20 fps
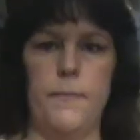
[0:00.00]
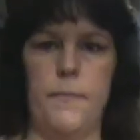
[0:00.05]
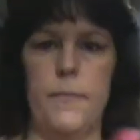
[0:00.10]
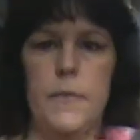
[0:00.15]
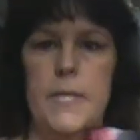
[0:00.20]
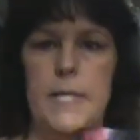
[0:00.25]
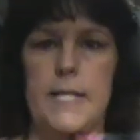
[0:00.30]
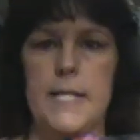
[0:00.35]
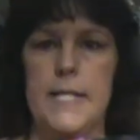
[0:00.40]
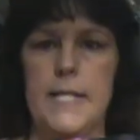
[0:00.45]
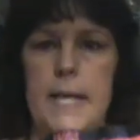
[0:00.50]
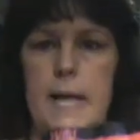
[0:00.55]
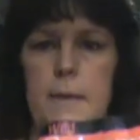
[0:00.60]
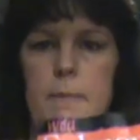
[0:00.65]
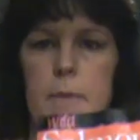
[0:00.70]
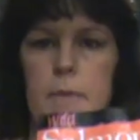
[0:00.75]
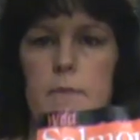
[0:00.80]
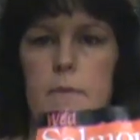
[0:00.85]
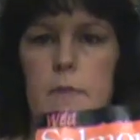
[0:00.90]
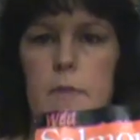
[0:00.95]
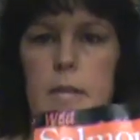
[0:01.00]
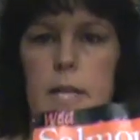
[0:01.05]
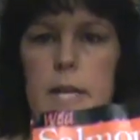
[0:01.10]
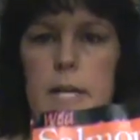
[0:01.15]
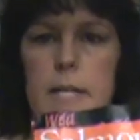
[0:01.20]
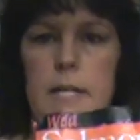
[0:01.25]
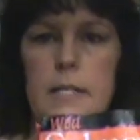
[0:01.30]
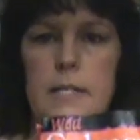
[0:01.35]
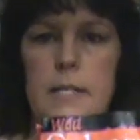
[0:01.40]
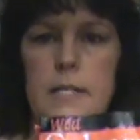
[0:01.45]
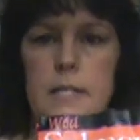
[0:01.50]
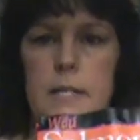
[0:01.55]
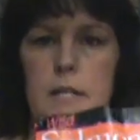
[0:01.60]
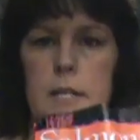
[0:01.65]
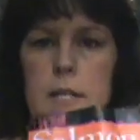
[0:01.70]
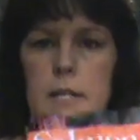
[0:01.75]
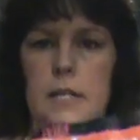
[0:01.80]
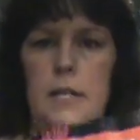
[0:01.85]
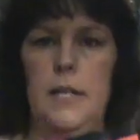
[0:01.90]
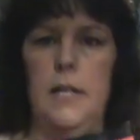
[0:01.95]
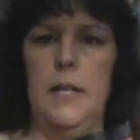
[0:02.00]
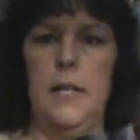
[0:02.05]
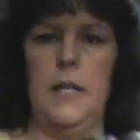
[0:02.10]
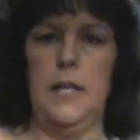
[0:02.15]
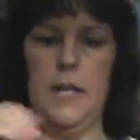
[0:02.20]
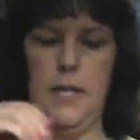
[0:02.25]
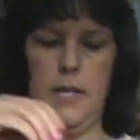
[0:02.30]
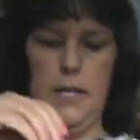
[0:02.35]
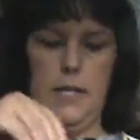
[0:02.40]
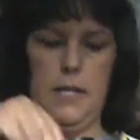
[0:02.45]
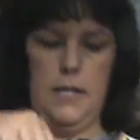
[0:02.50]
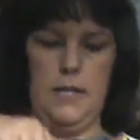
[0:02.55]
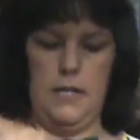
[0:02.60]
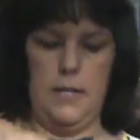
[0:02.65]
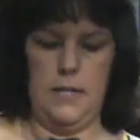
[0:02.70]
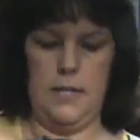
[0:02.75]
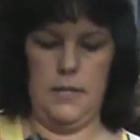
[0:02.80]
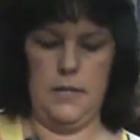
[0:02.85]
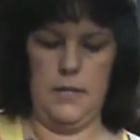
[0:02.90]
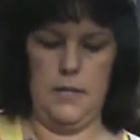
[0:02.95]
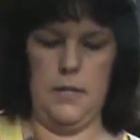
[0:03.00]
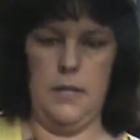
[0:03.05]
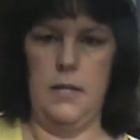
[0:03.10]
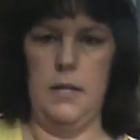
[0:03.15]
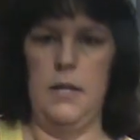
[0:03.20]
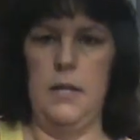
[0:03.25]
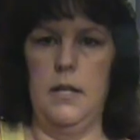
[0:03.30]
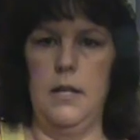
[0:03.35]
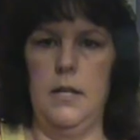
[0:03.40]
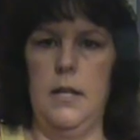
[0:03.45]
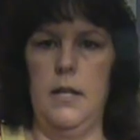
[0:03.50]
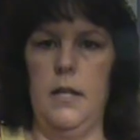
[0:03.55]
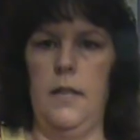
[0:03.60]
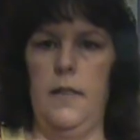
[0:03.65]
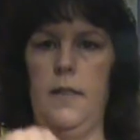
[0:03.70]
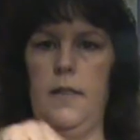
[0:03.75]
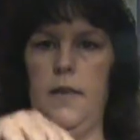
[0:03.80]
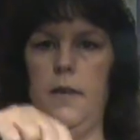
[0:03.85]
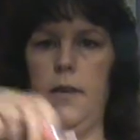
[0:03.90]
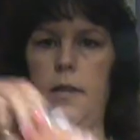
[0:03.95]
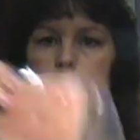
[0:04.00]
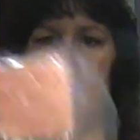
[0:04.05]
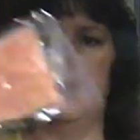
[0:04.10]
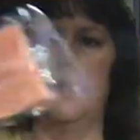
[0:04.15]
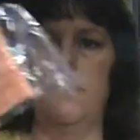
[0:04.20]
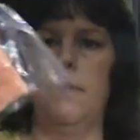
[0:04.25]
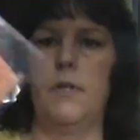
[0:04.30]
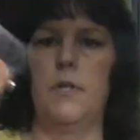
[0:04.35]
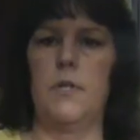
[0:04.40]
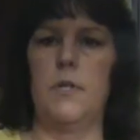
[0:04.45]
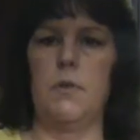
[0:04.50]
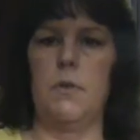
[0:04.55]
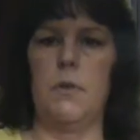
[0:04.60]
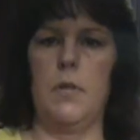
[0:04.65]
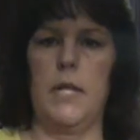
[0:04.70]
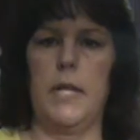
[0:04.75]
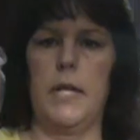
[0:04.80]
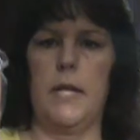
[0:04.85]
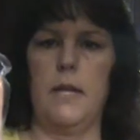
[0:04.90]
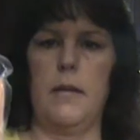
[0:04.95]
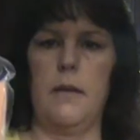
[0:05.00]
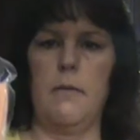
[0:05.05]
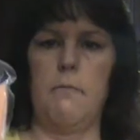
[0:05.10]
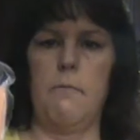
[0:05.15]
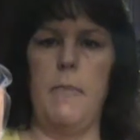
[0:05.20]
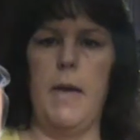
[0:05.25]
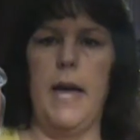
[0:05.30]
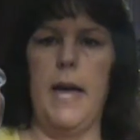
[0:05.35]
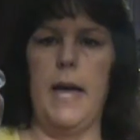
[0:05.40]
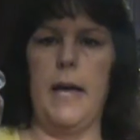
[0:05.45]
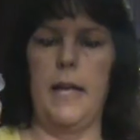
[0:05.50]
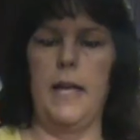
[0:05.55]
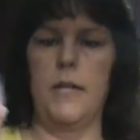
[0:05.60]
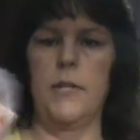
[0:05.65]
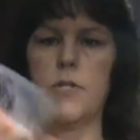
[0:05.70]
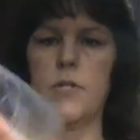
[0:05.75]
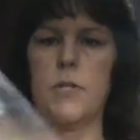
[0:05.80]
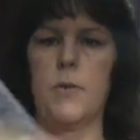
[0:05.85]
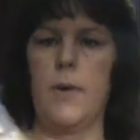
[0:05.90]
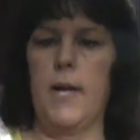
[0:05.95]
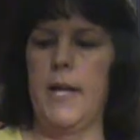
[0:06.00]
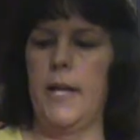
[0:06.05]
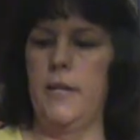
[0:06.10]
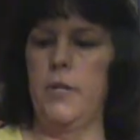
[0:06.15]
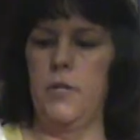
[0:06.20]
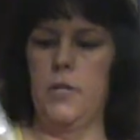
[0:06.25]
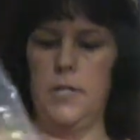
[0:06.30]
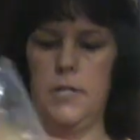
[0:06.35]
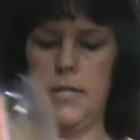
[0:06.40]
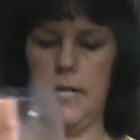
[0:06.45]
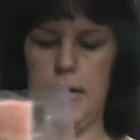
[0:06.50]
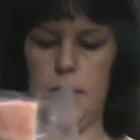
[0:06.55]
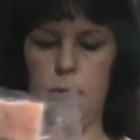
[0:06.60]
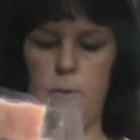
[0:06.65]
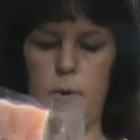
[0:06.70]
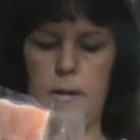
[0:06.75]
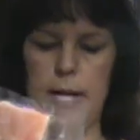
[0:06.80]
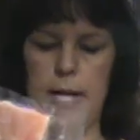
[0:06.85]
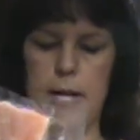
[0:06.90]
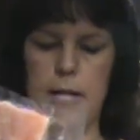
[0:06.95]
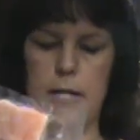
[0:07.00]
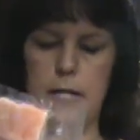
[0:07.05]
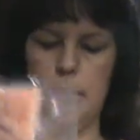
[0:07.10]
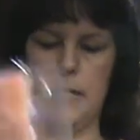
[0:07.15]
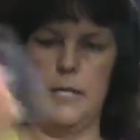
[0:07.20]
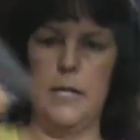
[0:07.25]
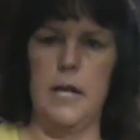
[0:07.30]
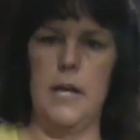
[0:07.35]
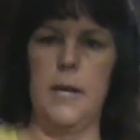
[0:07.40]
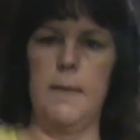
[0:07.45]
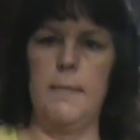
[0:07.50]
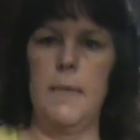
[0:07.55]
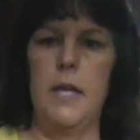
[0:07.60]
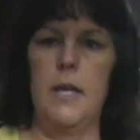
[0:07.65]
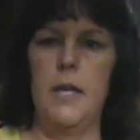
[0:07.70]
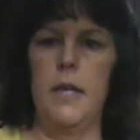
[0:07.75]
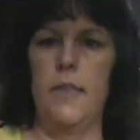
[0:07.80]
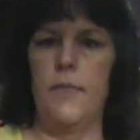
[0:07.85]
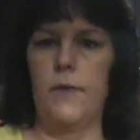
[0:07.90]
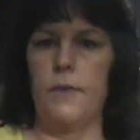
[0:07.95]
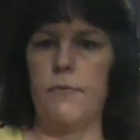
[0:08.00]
these salmon fillets, and they're individually packaged, so I can just take one out at a time. They're